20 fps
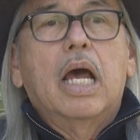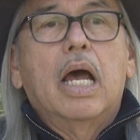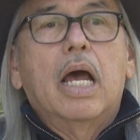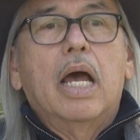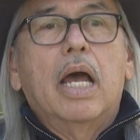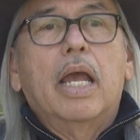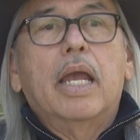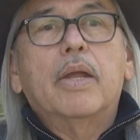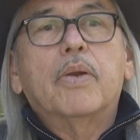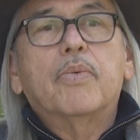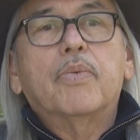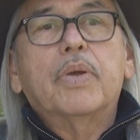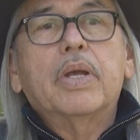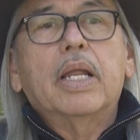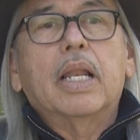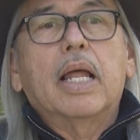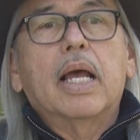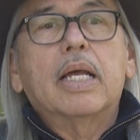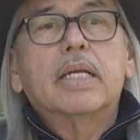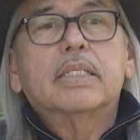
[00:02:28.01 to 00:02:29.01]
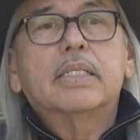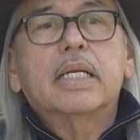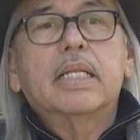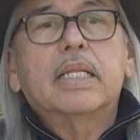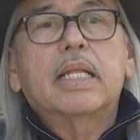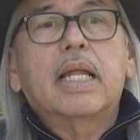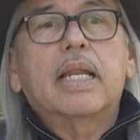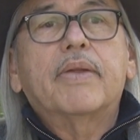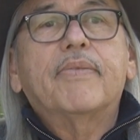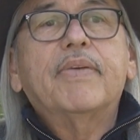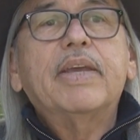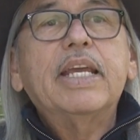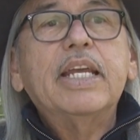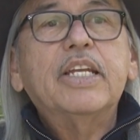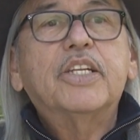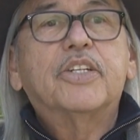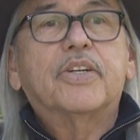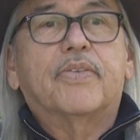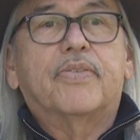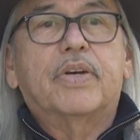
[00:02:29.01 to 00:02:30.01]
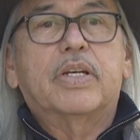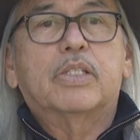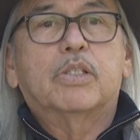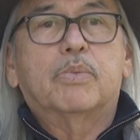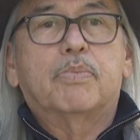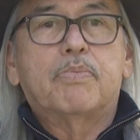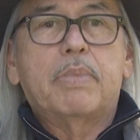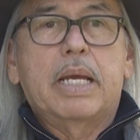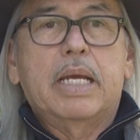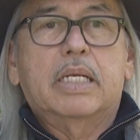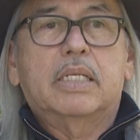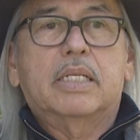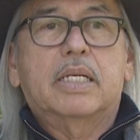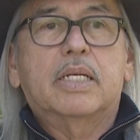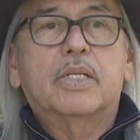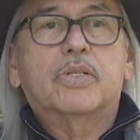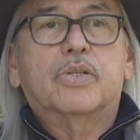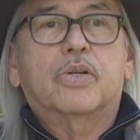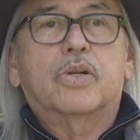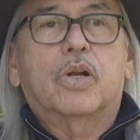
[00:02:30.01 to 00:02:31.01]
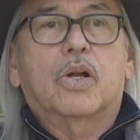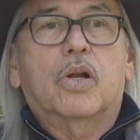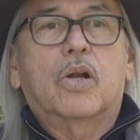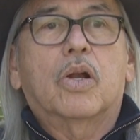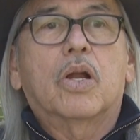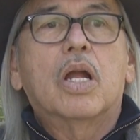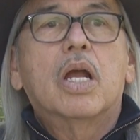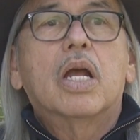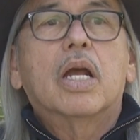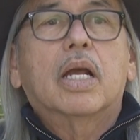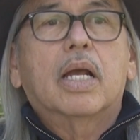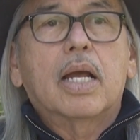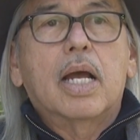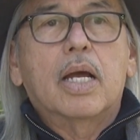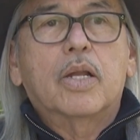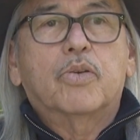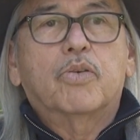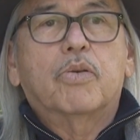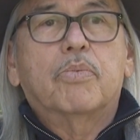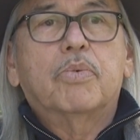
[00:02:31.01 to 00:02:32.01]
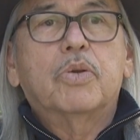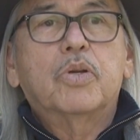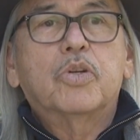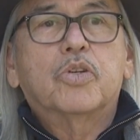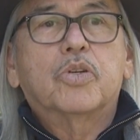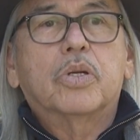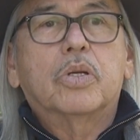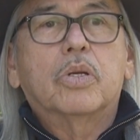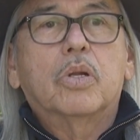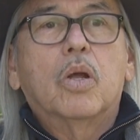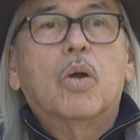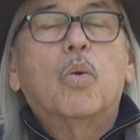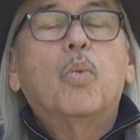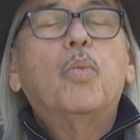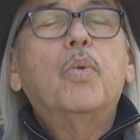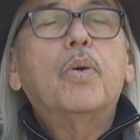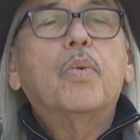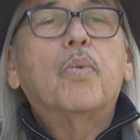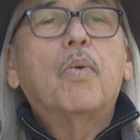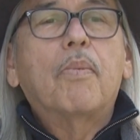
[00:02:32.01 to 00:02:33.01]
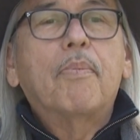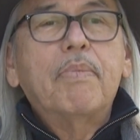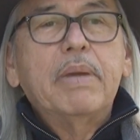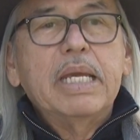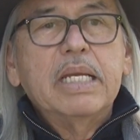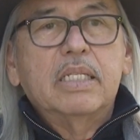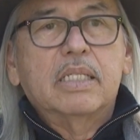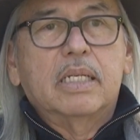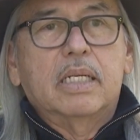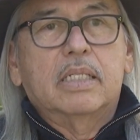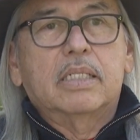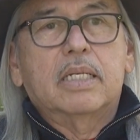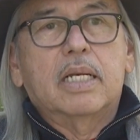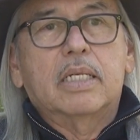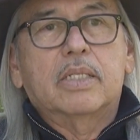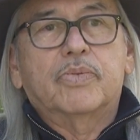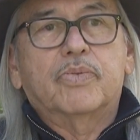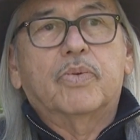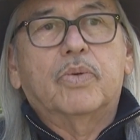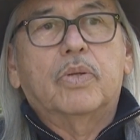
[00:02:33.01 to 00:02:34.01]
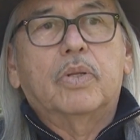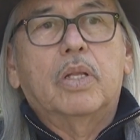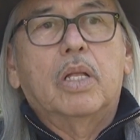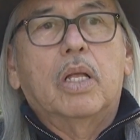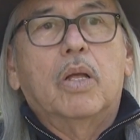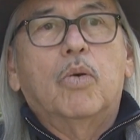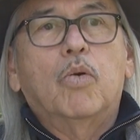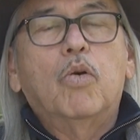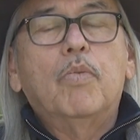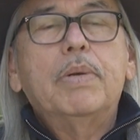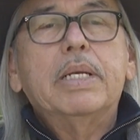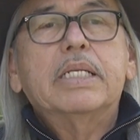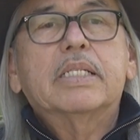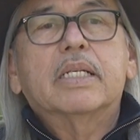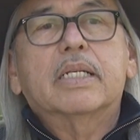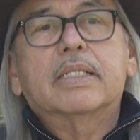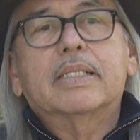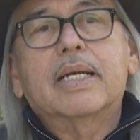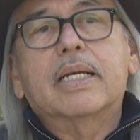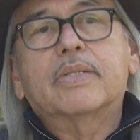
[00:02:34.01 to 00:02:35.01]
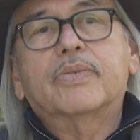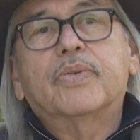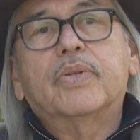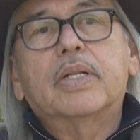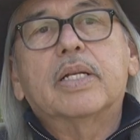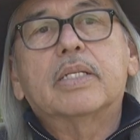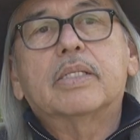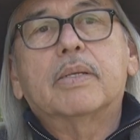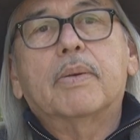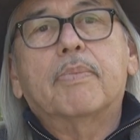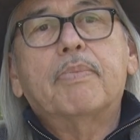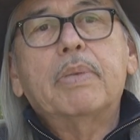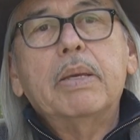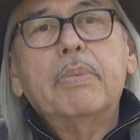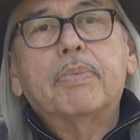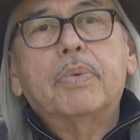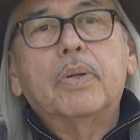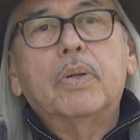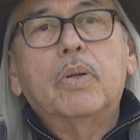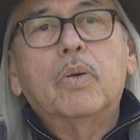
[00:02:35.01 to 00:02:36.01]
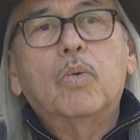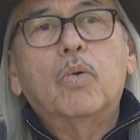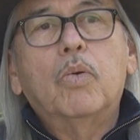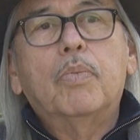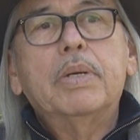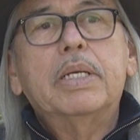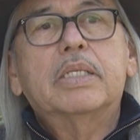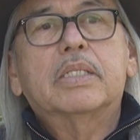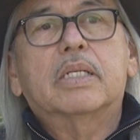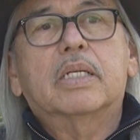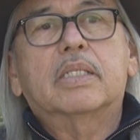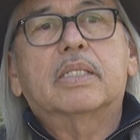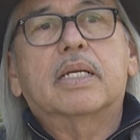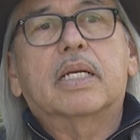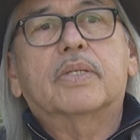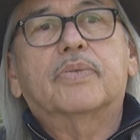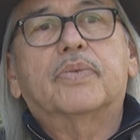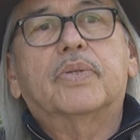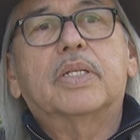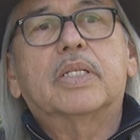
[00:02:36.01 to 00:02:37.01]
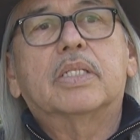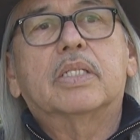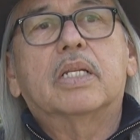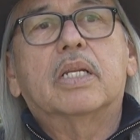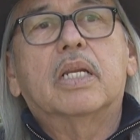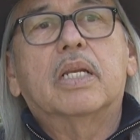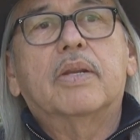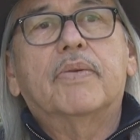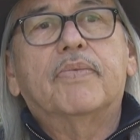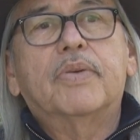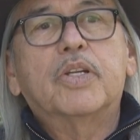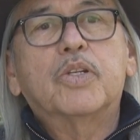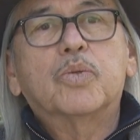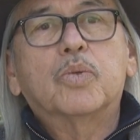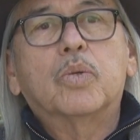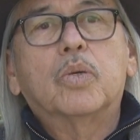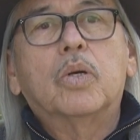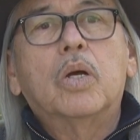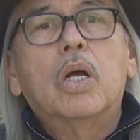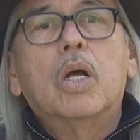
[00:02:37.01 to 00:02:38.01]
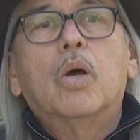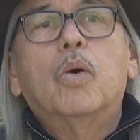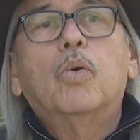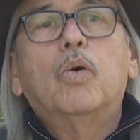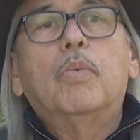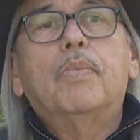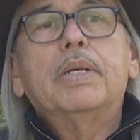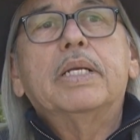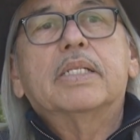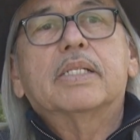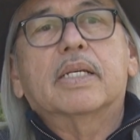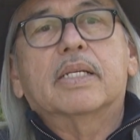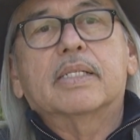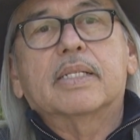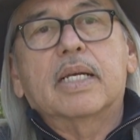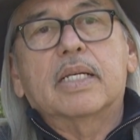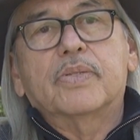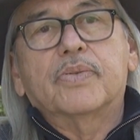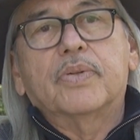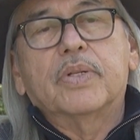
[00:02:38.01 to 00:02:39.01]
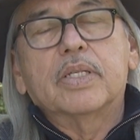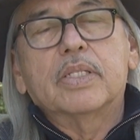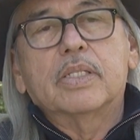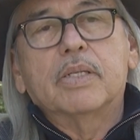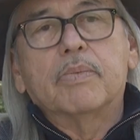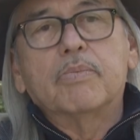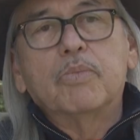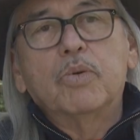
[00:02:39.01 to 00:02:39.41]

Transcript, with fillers: uh, and realizing that if each of us makes his or her contribution, we will be successful. We'll be successful as a people, we'll be successful as an individual, we'll be successful as a